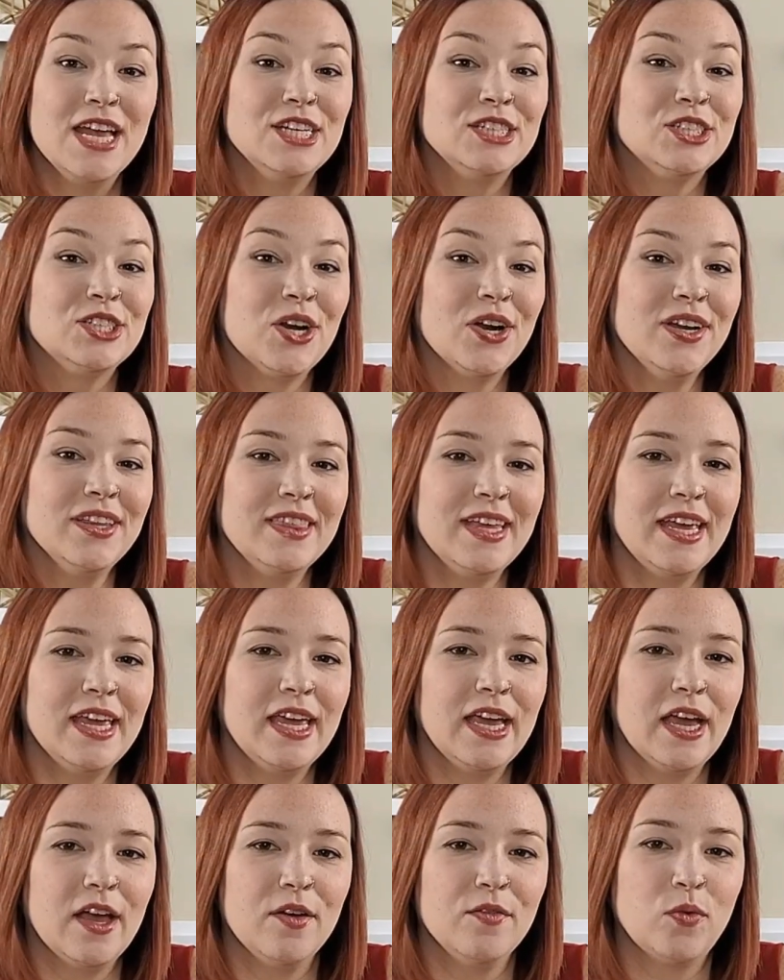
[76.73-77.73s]
Start
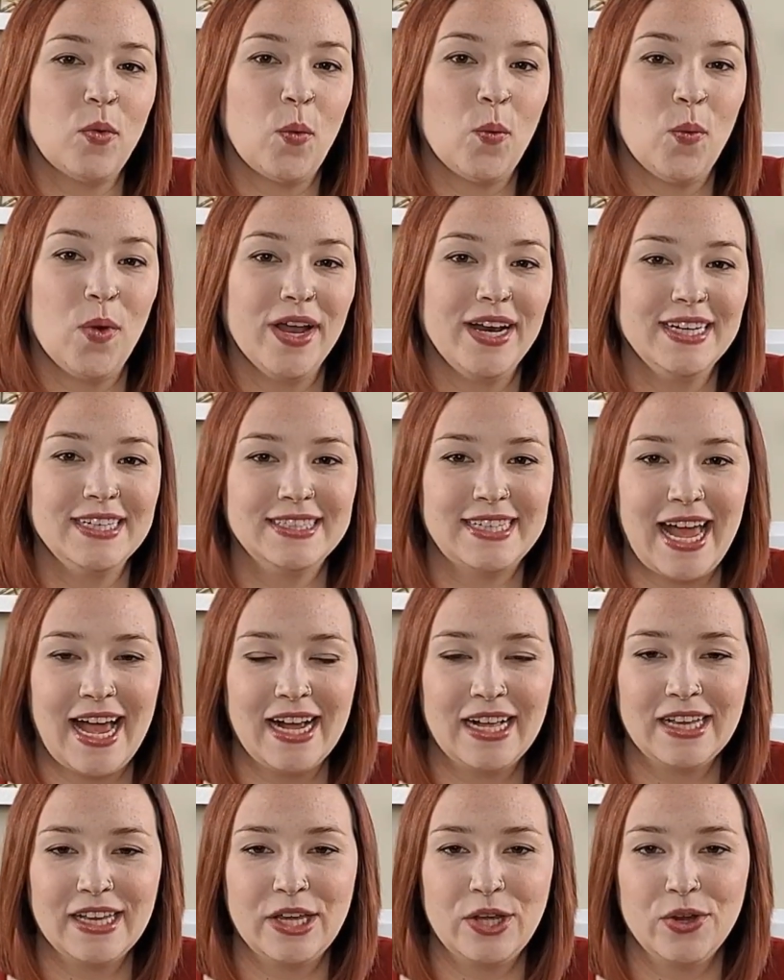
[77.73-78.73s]
thinking of what
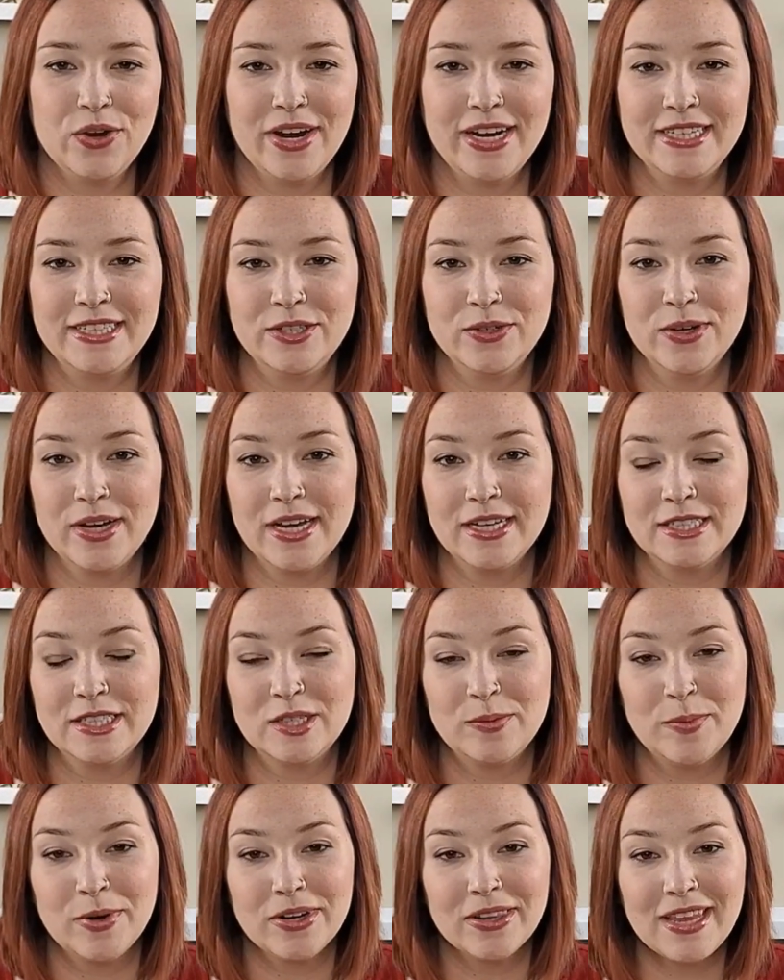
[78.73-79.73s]
exactly your ideal
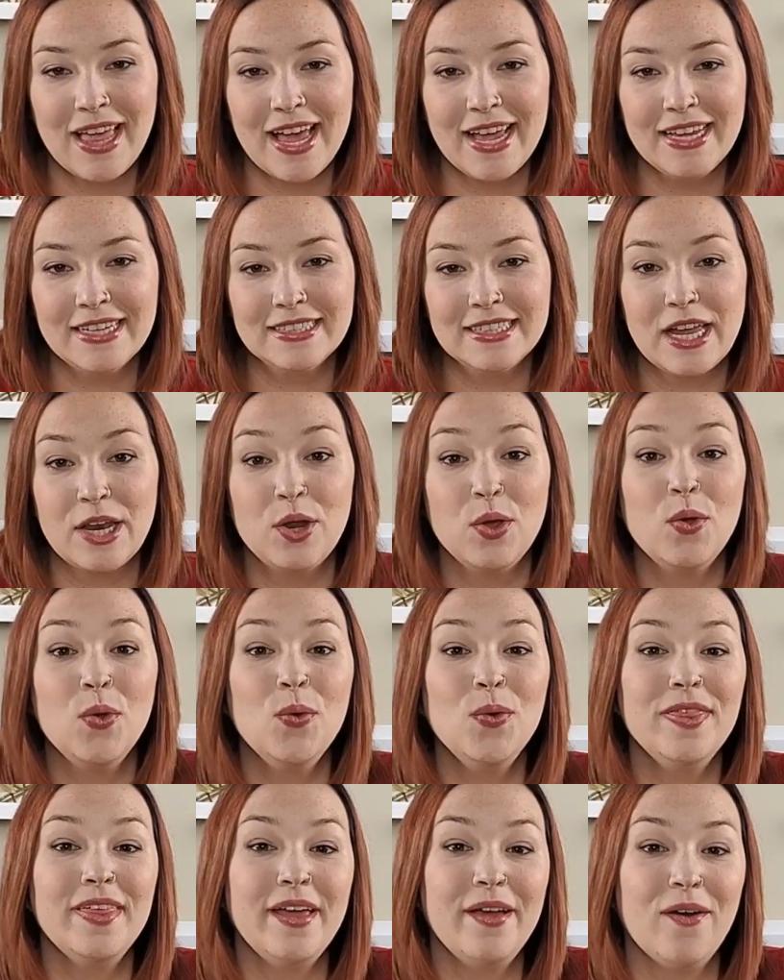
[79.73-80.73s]
customer likes and
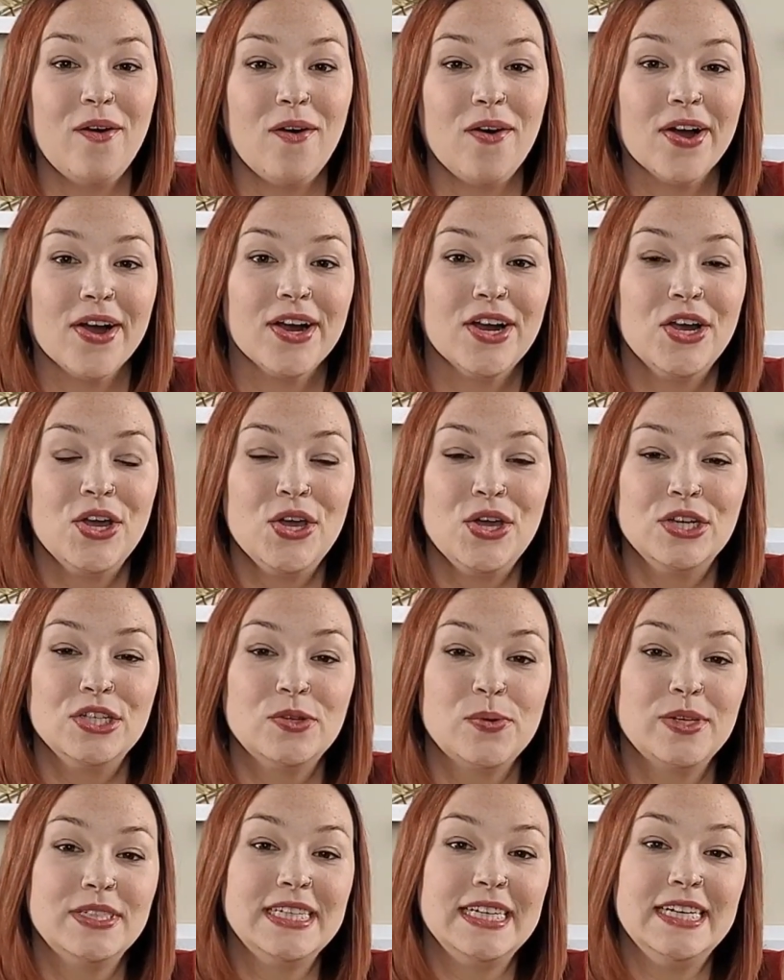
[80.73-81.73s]
who they are
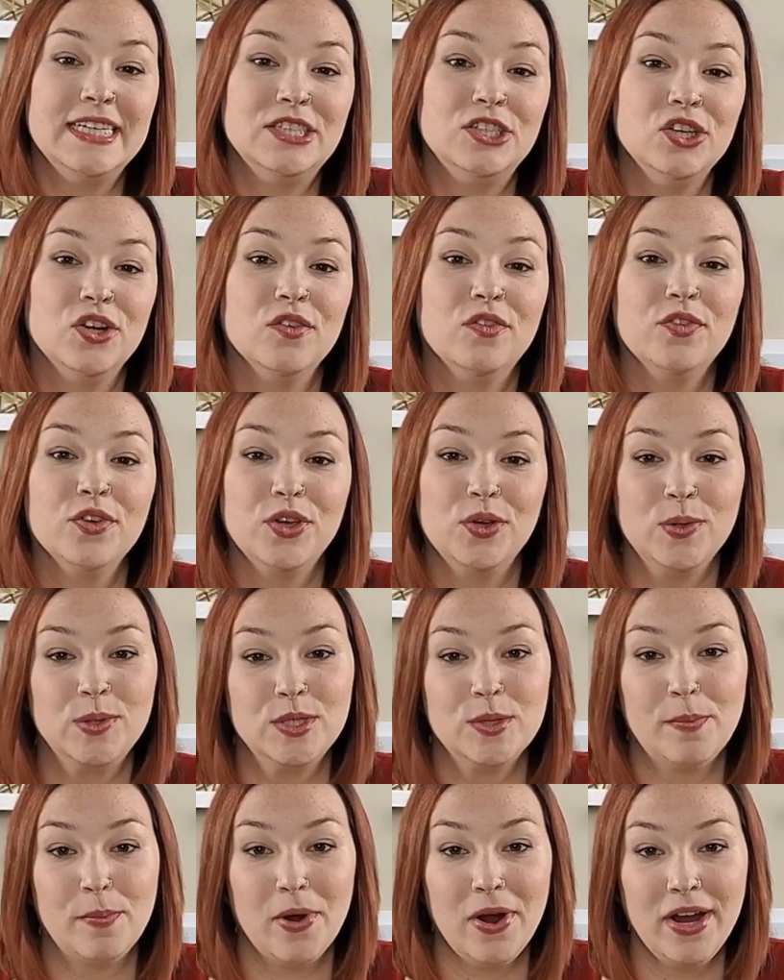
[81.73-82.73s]
so it's easier for you
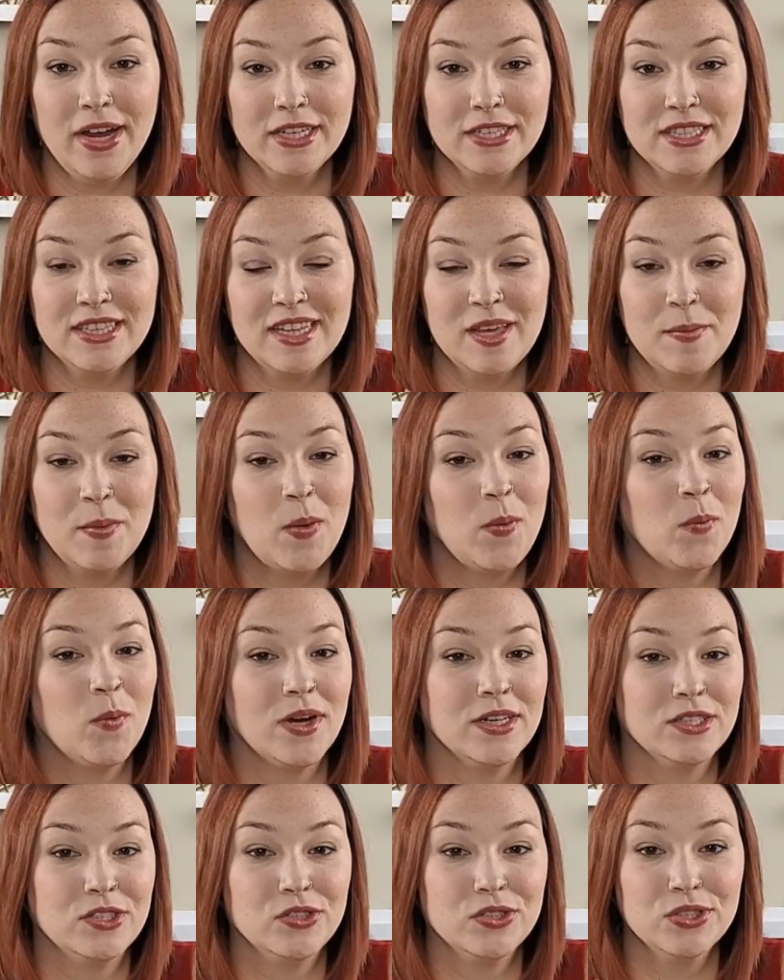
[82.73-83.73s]
to market to them
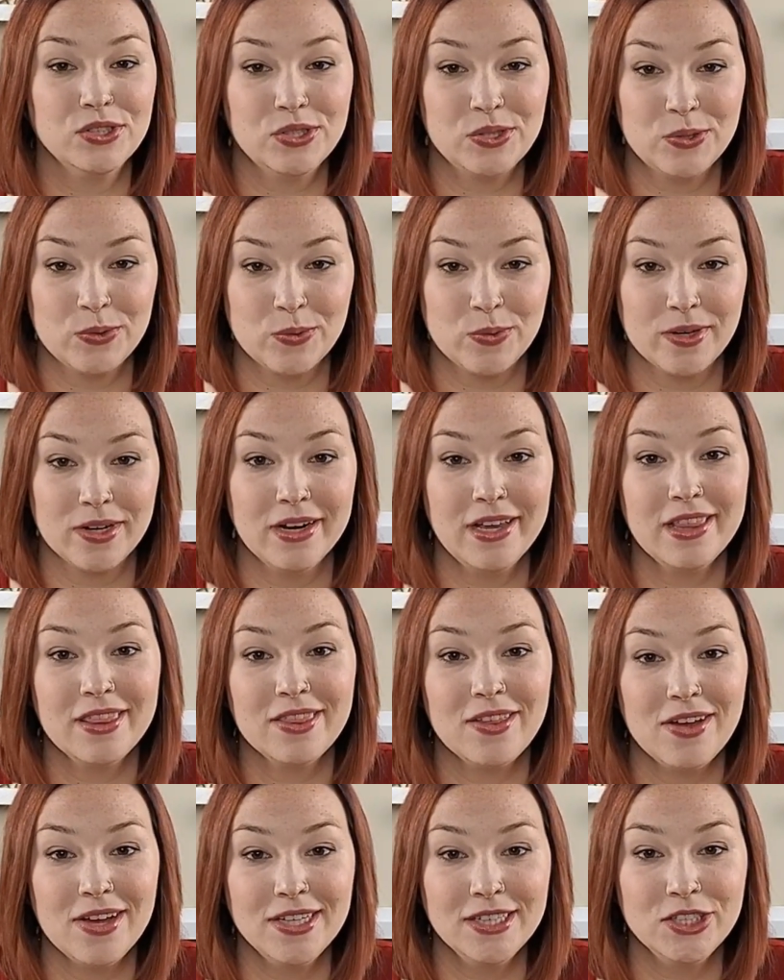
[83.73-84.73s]
once your store
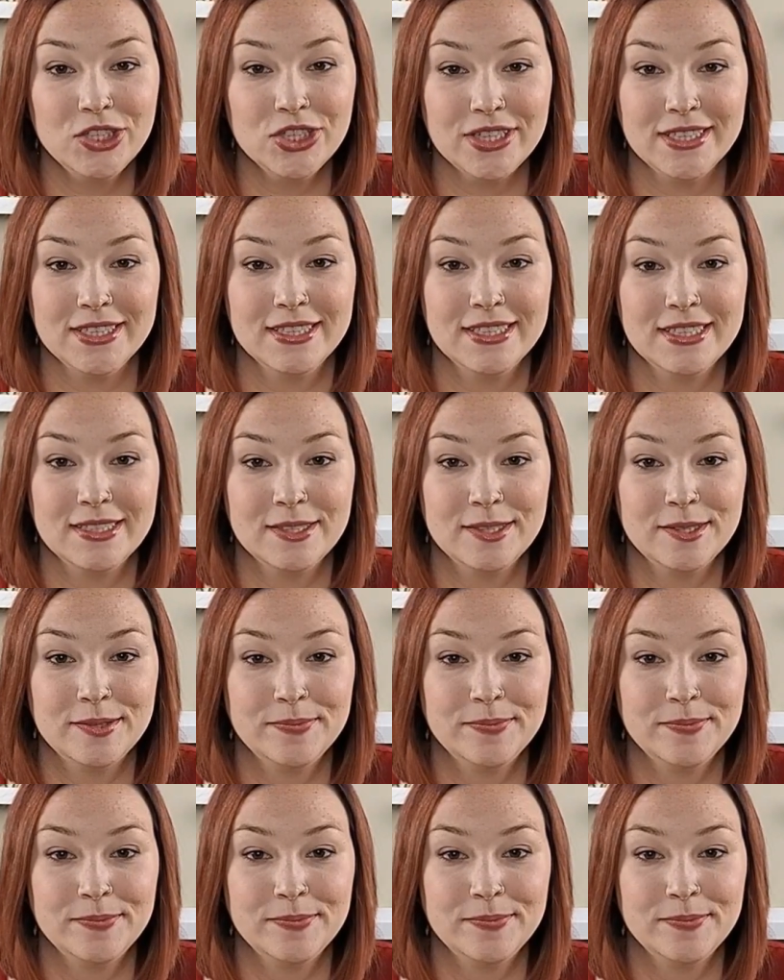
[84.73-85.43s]
launches.